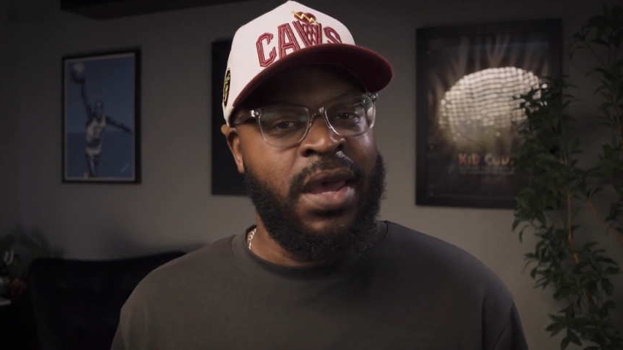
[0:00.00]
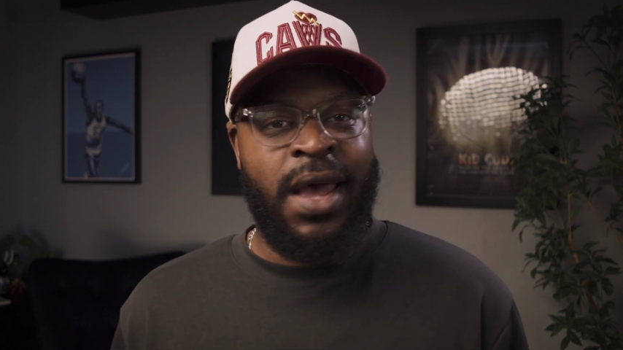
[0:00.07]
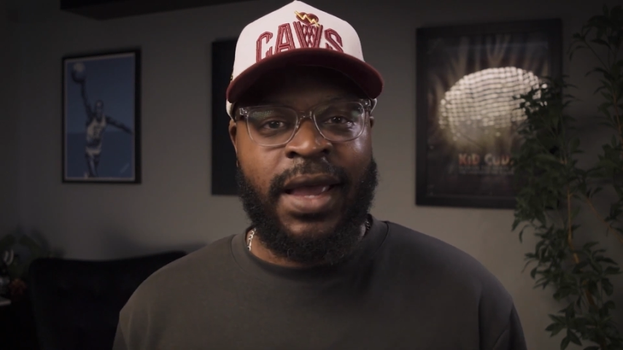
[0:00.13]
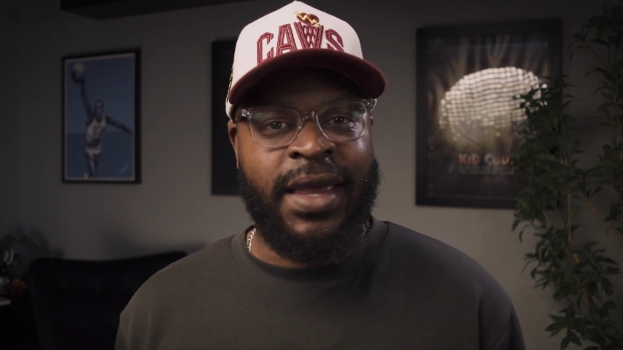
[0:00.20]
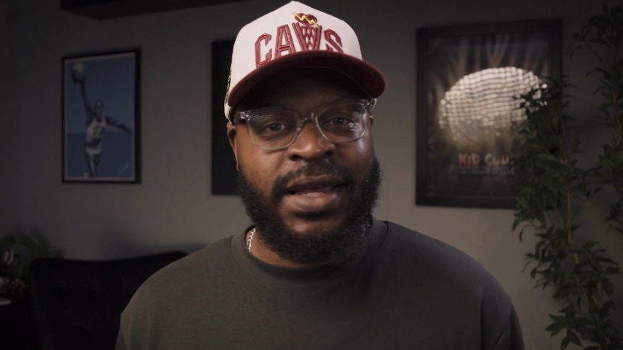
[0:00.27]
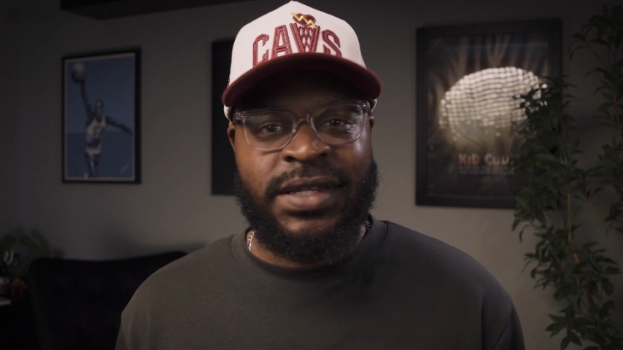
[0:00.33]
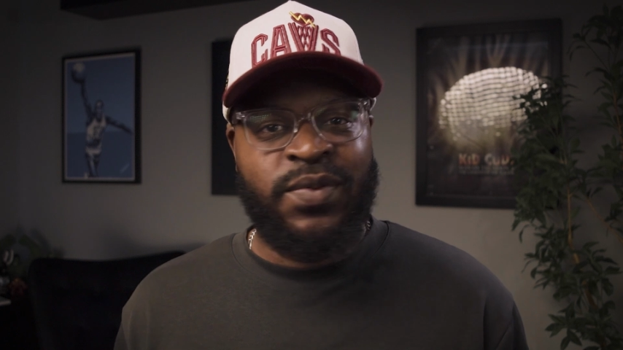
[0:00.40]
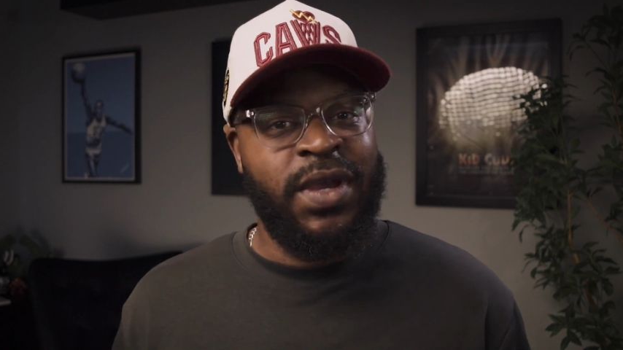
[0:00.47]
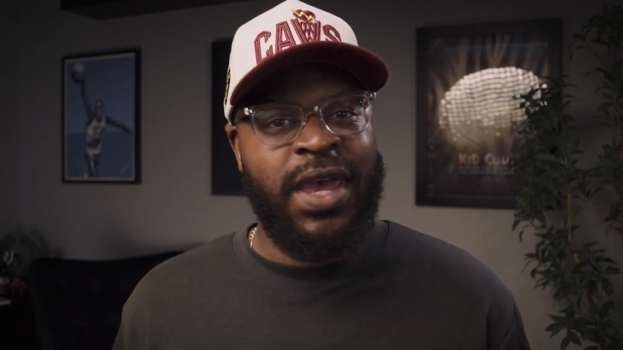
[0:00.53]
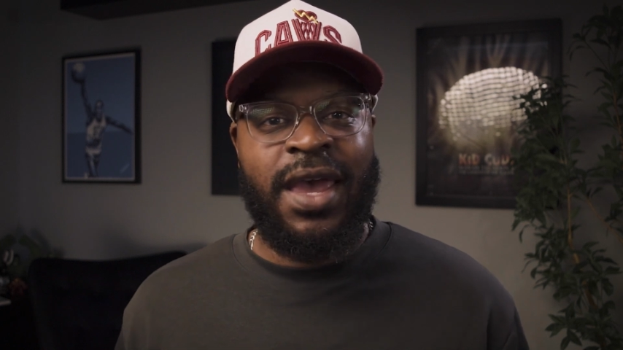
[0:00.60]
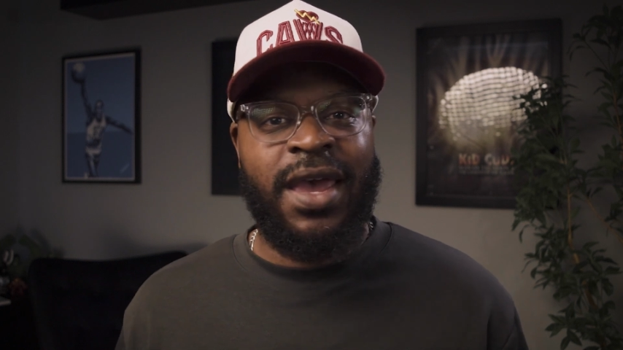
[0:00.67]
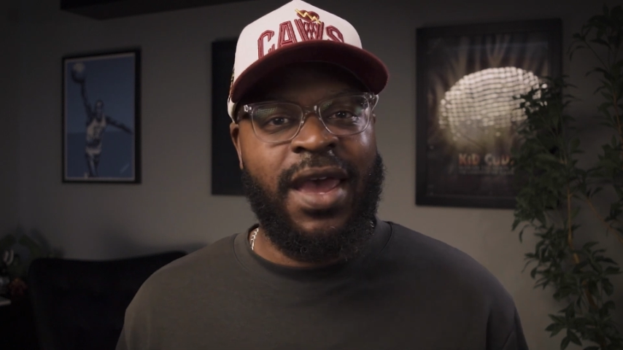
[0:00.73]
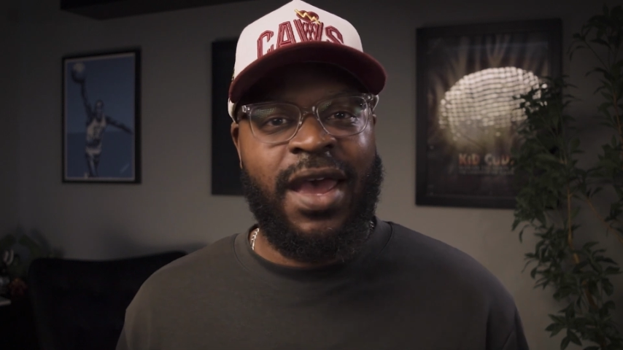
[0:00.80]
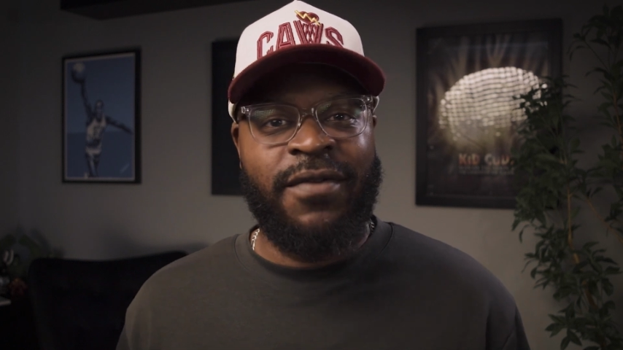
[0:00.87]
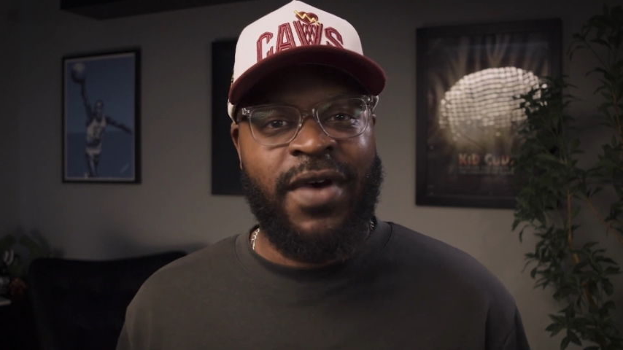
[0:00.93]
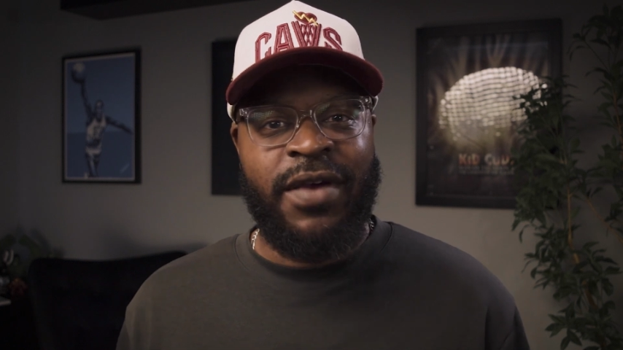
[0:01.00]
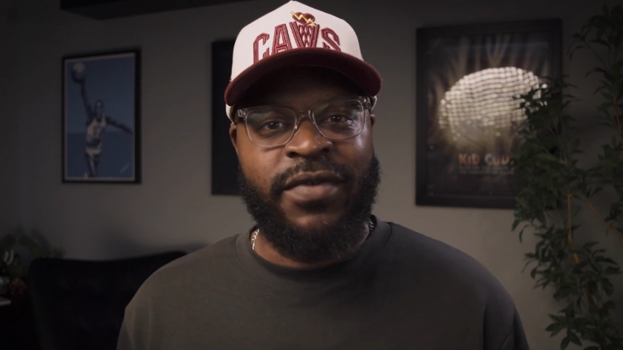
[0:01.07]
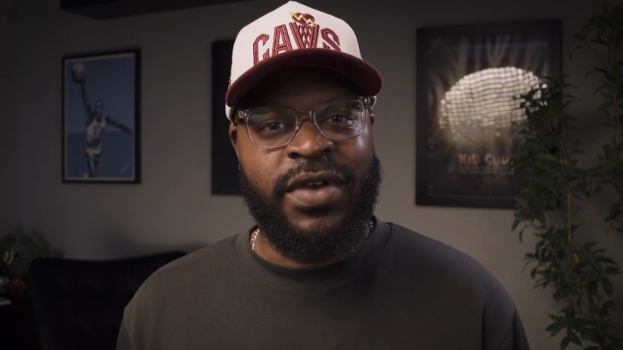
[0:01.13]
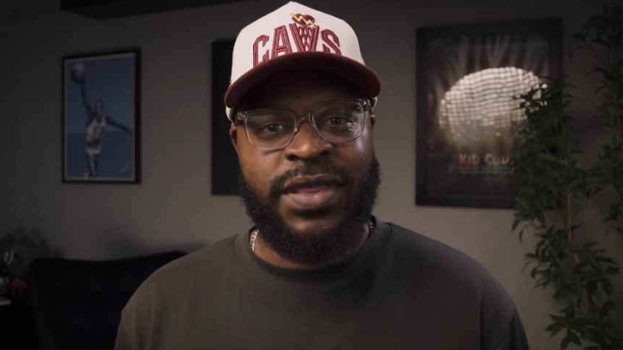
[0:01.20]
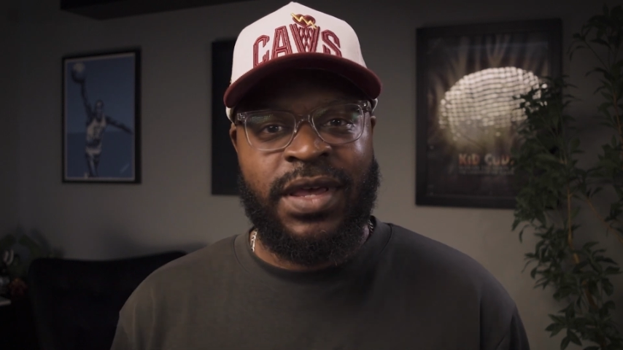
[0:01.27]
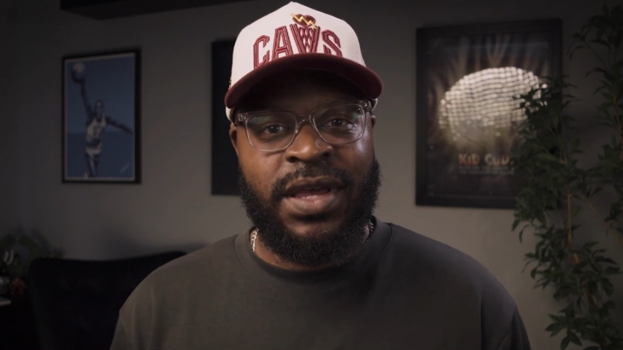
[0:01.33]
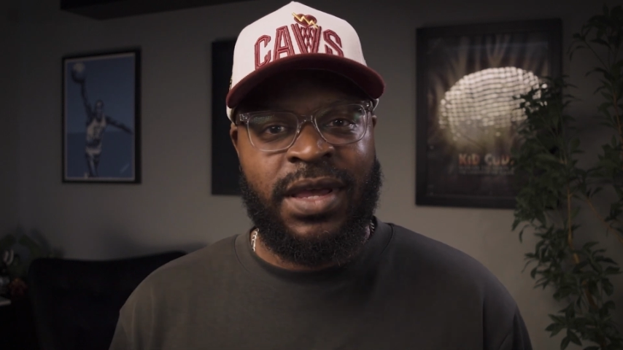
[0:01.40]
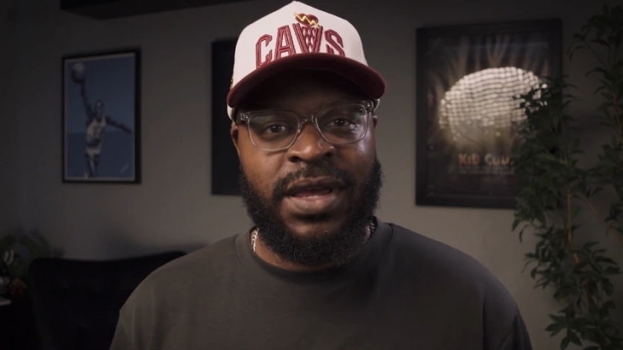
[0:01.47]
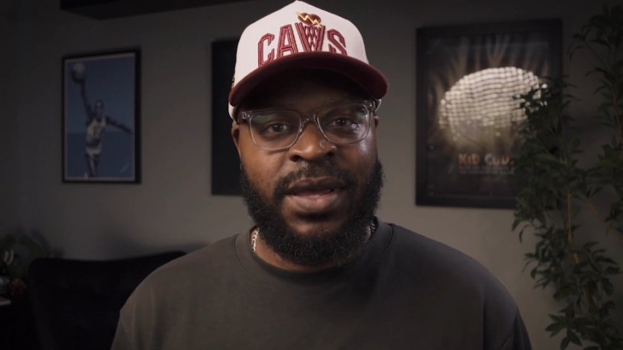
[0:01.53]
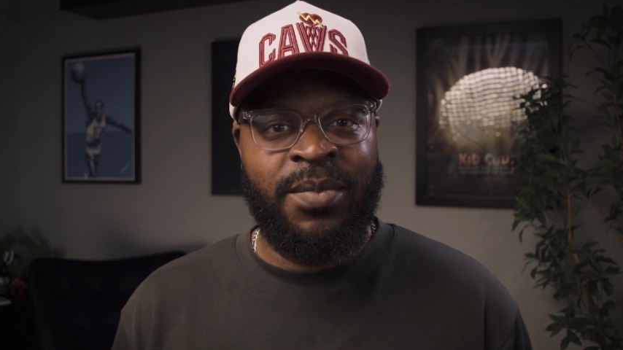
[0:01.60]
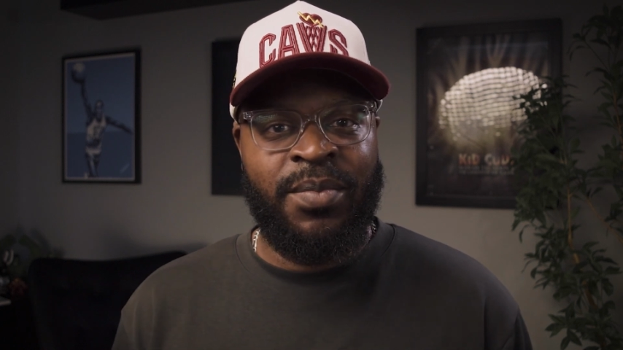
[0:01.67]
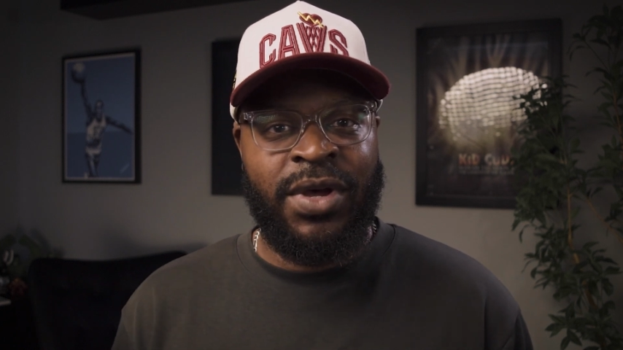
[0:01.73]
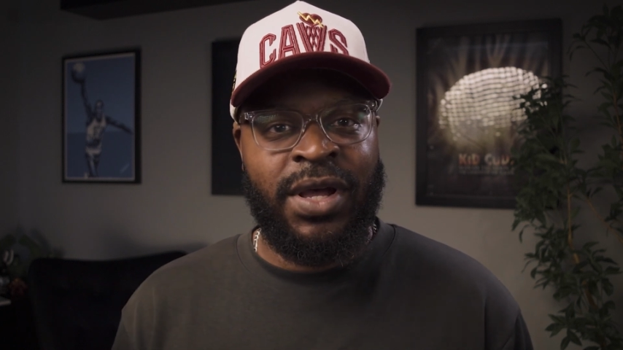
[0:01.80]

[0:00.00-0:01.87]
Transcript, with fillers: I guess we can't have everything,